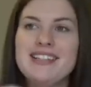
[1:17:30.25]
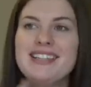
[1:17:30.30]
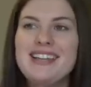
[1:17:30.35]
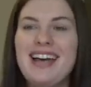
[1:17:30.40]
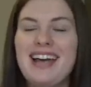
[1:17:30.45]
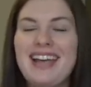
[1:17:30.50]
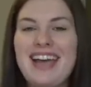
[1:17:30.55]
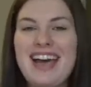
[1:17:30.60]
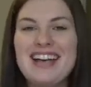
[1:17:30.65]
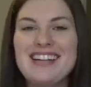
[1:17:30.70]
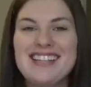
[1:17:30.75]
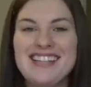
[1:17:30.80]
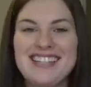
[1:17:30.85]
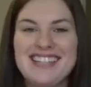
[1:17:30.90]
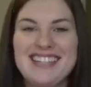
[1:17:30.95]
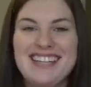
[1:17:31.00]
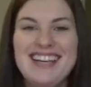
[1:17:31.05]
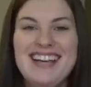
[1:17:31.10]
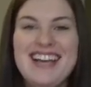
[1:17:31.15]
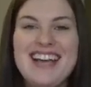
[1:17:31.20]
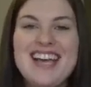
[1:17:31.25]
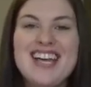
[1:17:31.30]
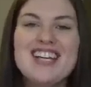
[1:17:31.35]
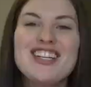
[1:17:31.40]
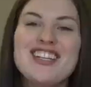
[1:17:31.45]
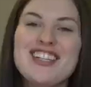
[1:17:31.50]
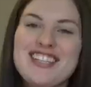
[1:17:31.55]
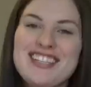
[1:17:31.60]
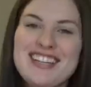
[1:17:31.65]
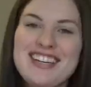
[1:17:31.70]
it, I guess.
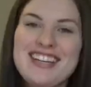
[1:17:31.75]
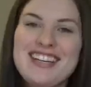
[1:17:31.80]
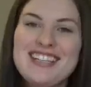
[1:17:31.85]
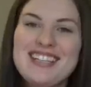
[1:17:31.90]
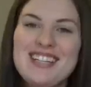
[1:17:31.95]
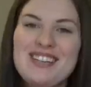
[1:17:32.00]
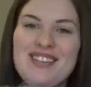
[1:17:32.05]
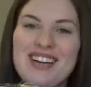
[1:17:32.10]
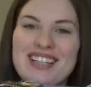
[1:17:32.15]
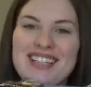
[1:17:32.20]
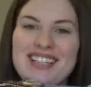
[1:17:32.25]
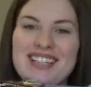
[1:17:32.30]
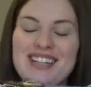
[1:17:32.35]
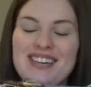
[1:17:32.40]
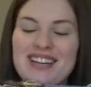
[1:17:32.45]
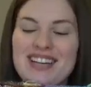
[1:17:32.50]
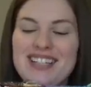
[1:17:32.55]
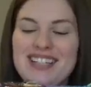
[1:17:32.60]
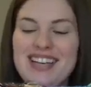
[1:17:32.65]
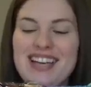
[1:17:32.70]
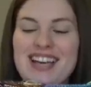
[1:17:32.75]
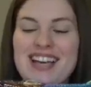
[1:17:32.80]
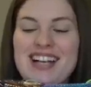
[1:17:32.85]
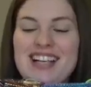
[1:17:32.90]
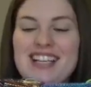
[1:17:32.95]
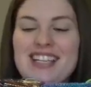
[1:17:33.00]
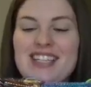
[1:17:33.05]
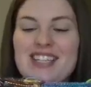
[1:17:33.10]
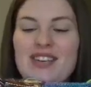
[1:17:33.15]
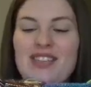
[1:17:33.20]
Just an easy way to do it.
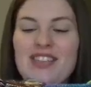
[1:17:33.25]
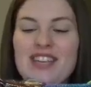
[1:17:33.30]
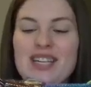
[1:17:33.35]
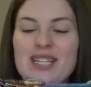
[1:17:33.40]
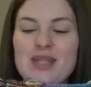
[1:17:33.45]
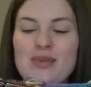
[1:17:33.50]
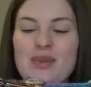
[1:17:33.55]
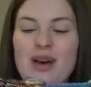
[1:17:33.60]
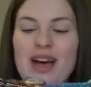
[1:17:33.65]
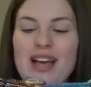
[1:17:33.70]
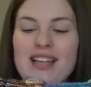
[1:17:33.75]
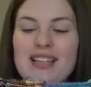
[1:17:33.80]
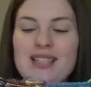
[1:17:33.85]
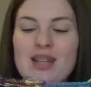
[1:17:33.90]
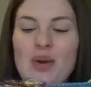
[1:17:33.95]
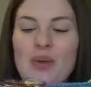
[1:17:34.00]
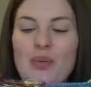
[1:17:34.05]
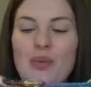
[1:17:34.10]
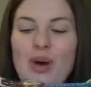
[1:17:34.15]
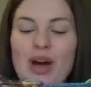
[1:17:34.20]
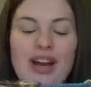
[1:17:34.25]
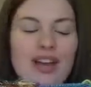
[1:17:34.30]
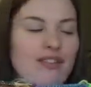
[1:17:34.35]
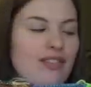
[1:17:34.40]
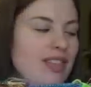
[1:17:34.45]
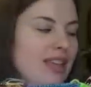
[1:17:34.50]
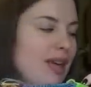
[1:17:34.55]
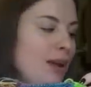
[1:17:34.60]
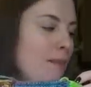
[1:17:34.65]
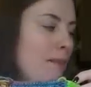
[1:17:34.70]
So this was one
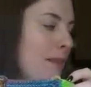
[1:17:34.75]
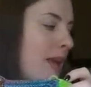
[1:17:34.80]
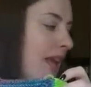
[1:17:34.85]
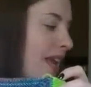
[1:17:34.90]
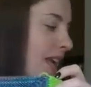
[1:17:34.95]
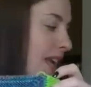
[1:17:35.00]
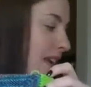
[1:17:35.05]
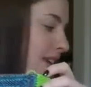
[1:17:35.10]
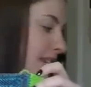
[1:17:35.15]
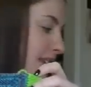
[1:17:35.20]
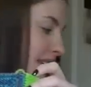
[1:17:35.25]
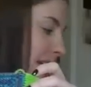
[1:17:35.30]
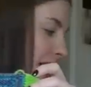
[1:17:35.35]
of the minis